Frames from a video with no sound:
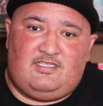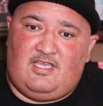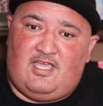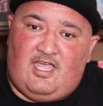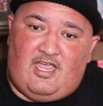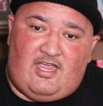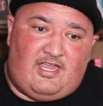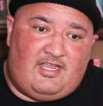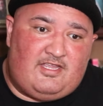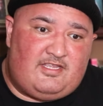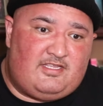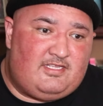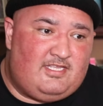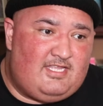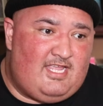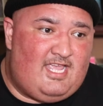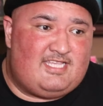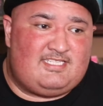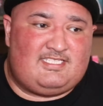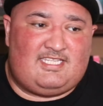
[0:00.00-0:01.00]
all right,
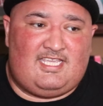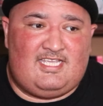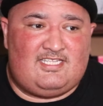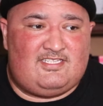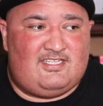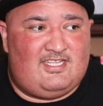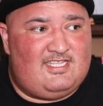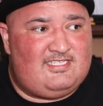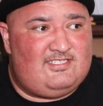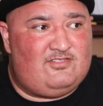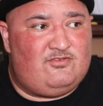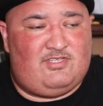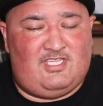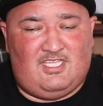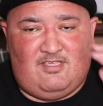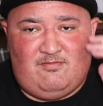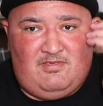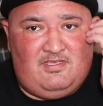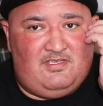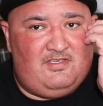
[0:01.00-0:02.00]
he has cancer, he has
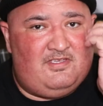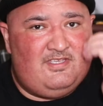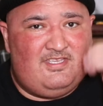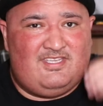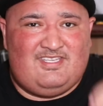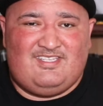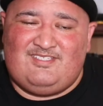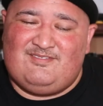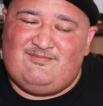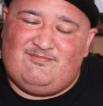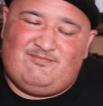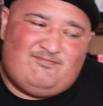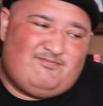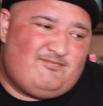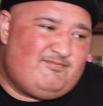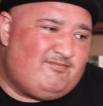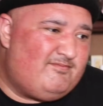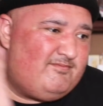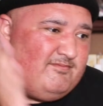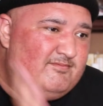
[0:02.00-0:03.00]
leukemia,
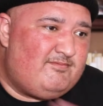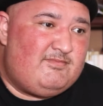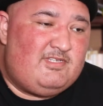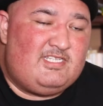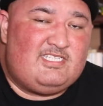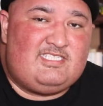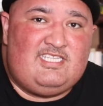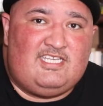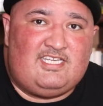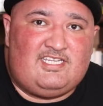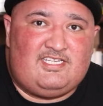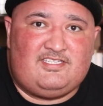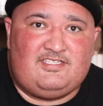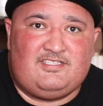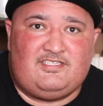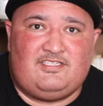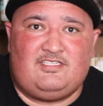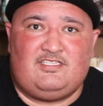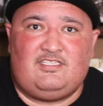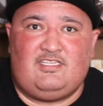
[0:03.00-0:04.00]
he's done.
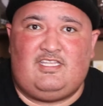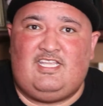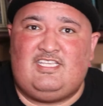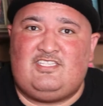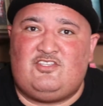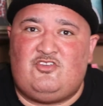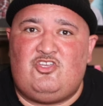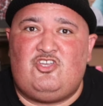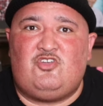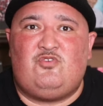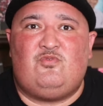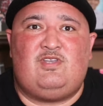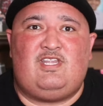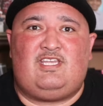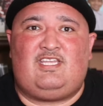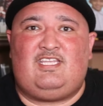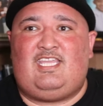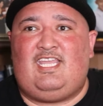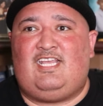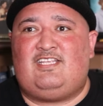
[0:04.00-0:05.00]
He's the only one that
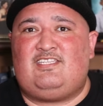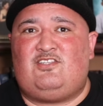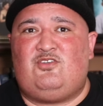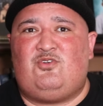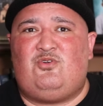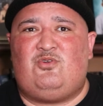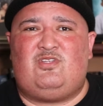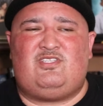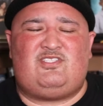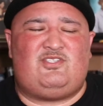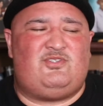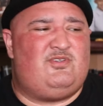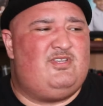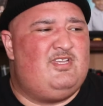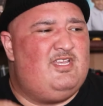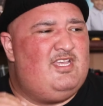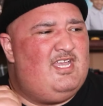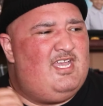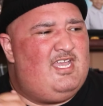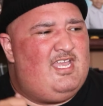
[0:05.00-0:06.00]
can cancel the order. So
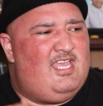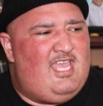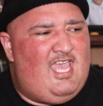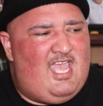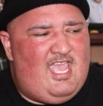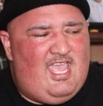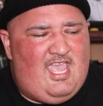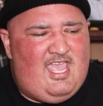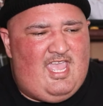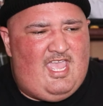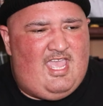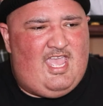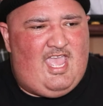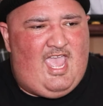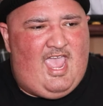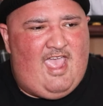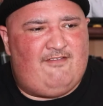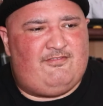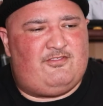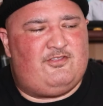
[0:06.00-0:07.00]

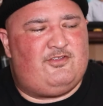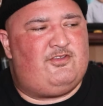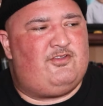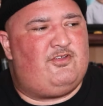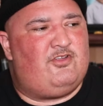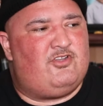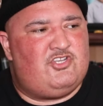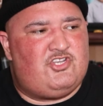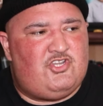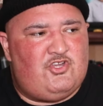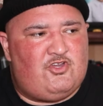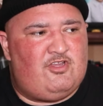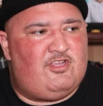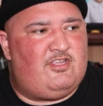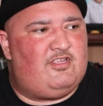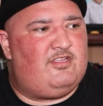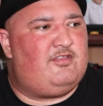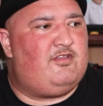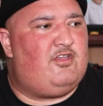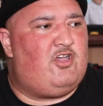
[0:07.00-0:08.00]
after or
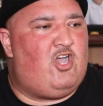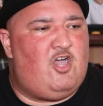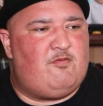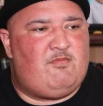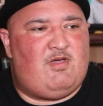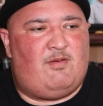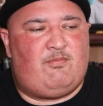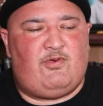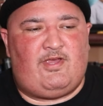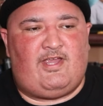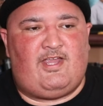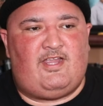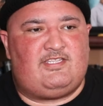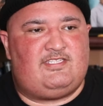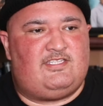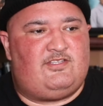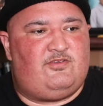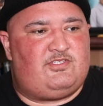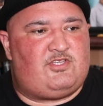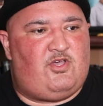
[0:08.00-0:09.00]
during all my prayers,
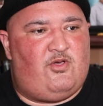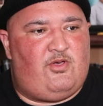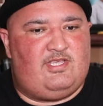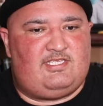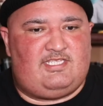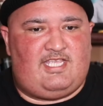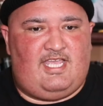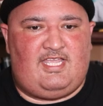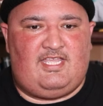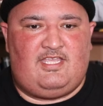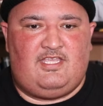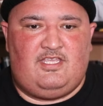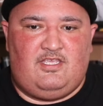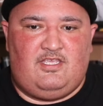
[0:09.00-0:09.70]
it was always like,